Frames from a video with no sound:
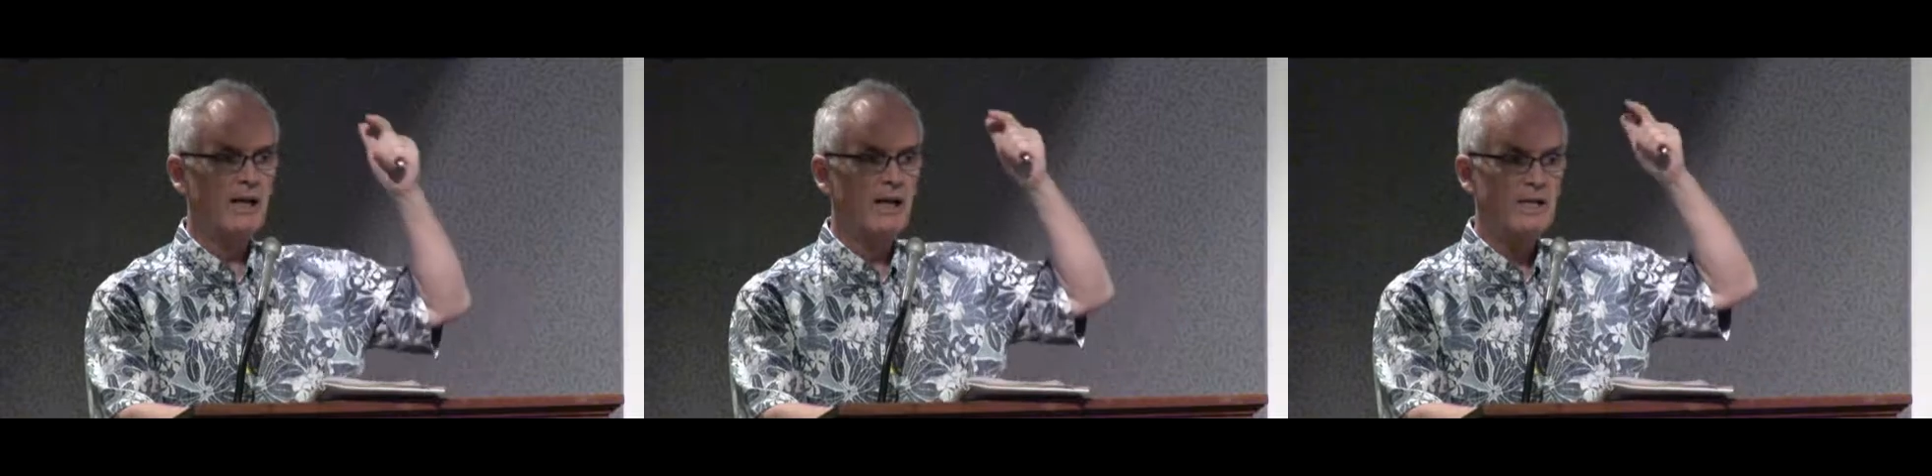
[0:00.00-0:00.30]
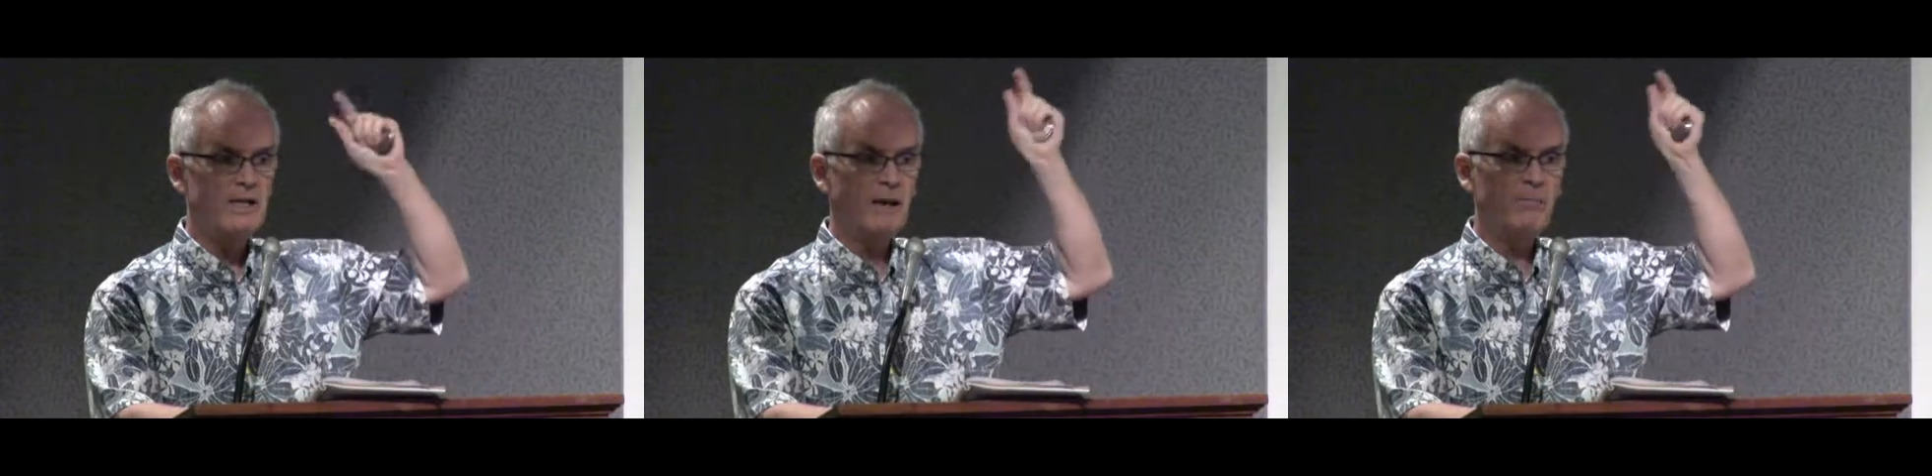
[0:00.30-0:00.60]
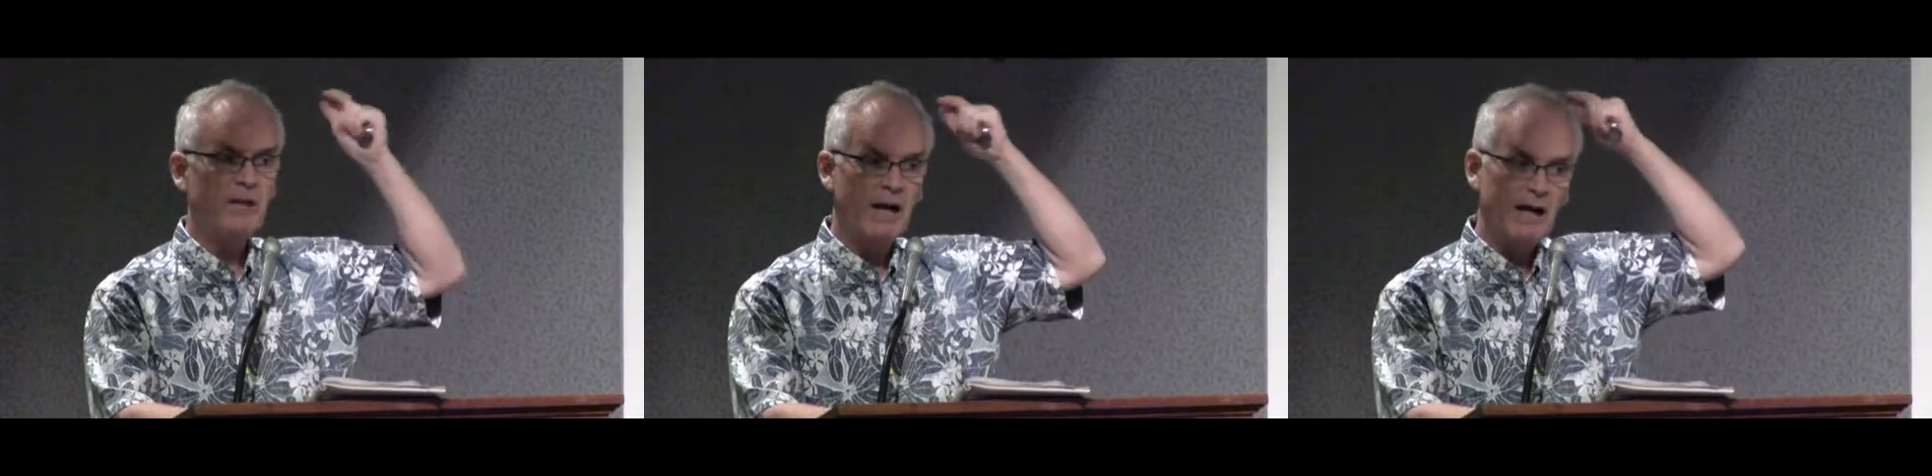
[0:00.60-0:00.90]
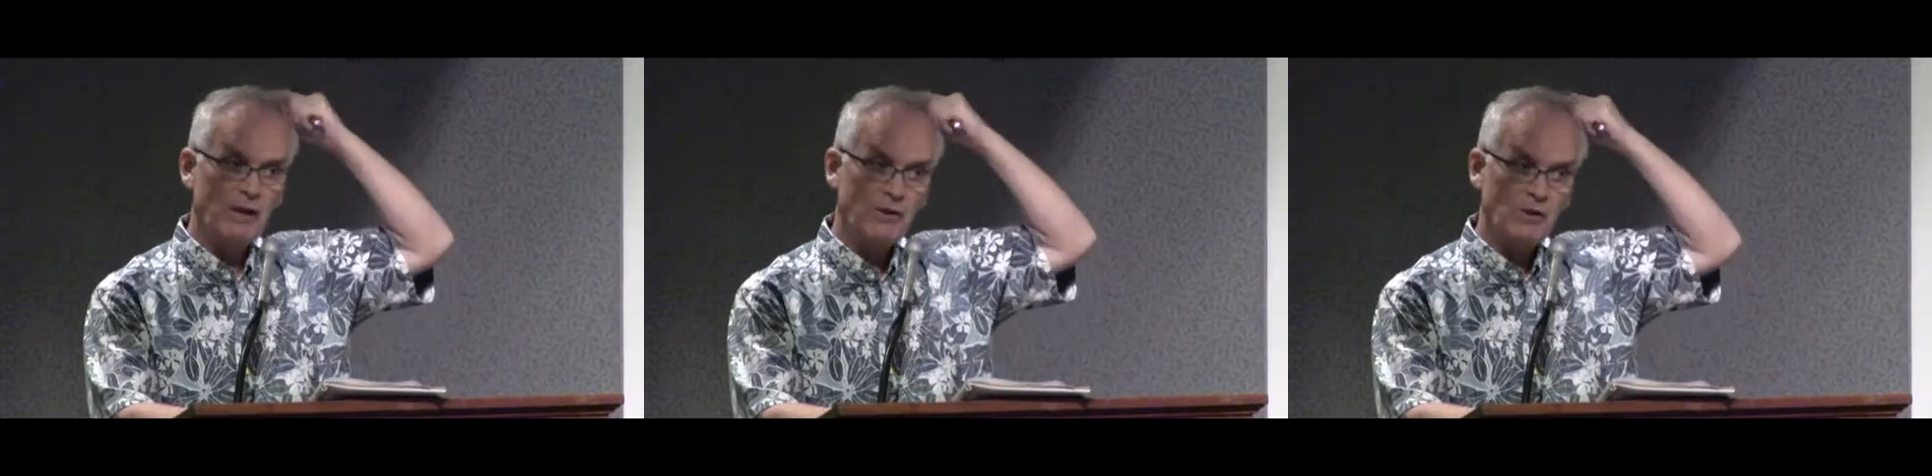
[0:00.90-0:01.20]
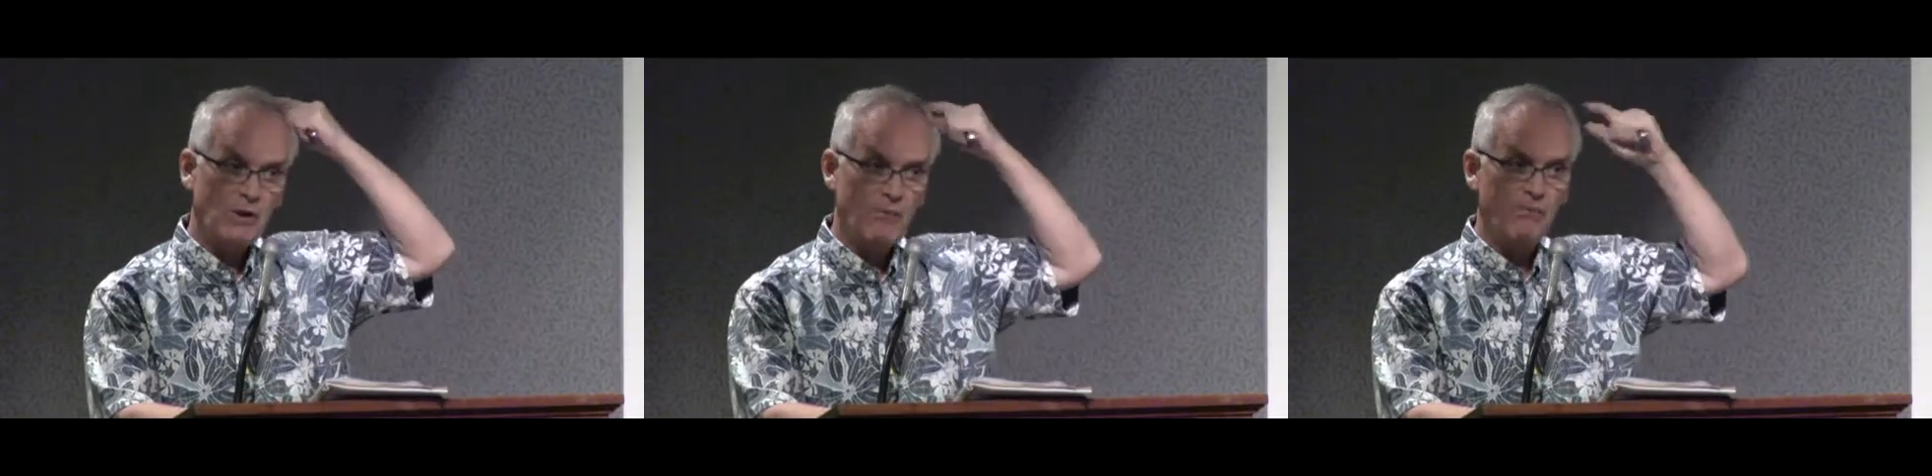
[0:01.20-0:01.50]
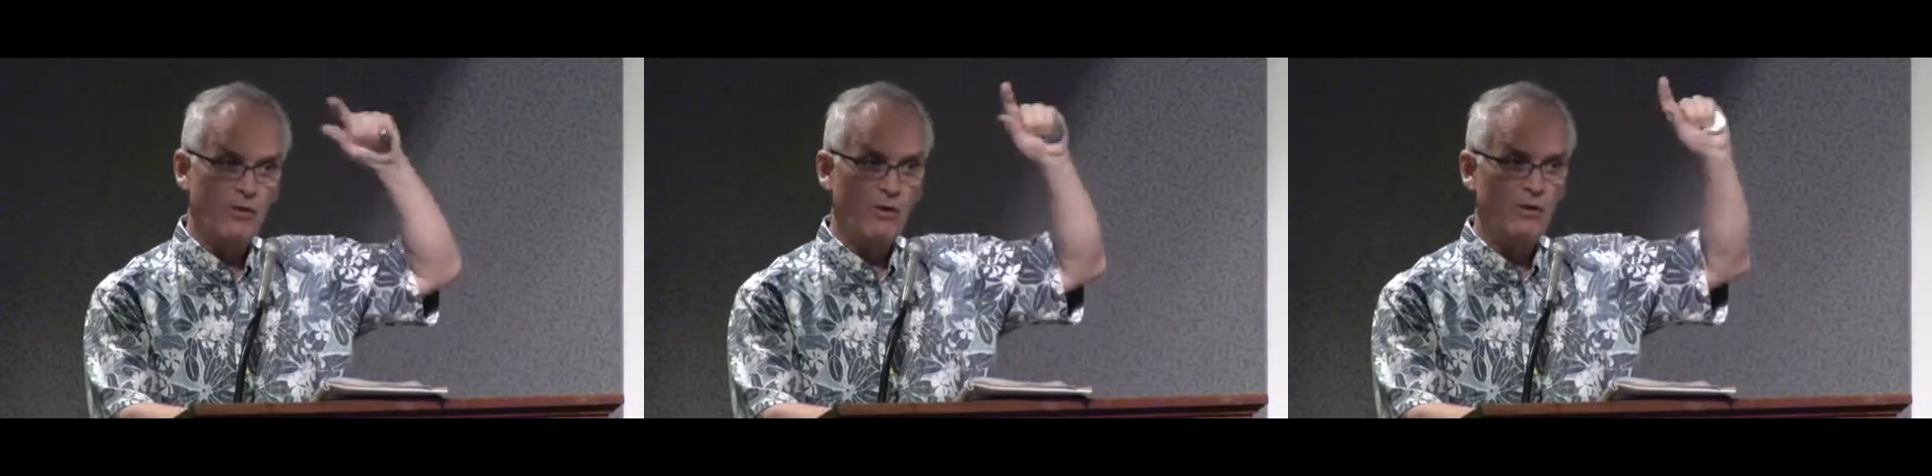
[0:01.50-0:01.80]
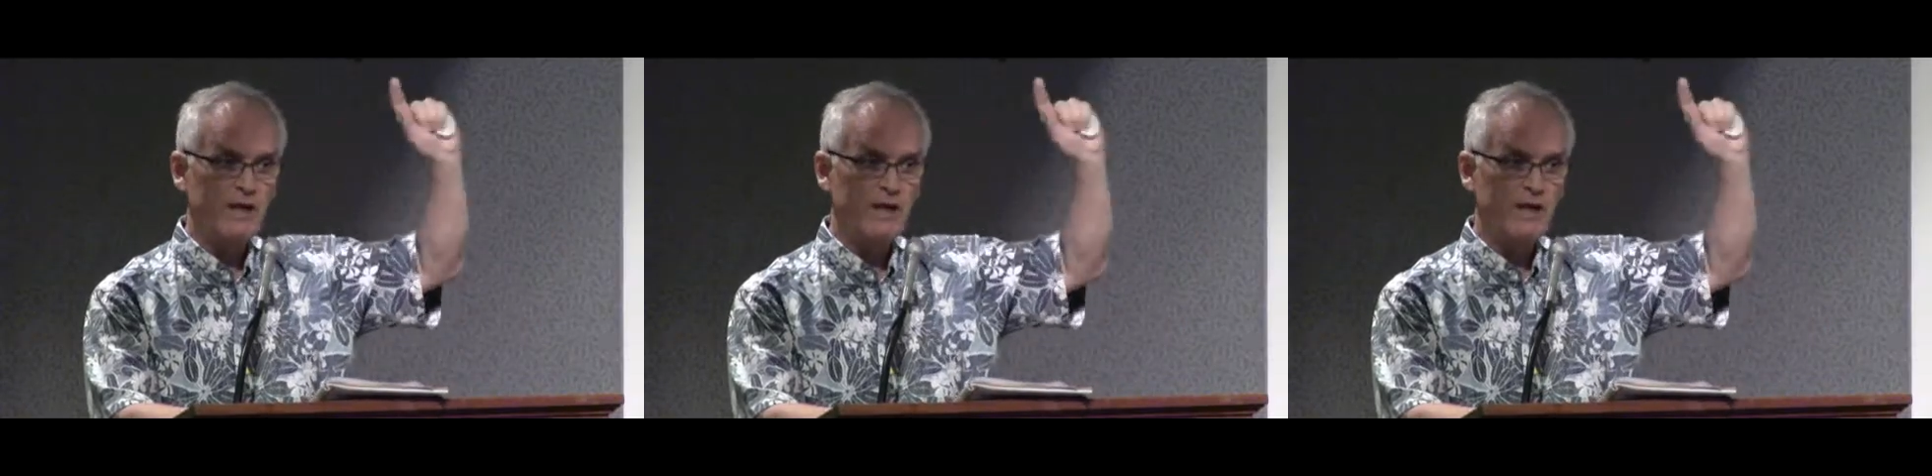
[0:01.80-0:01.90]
some guy on the top floor,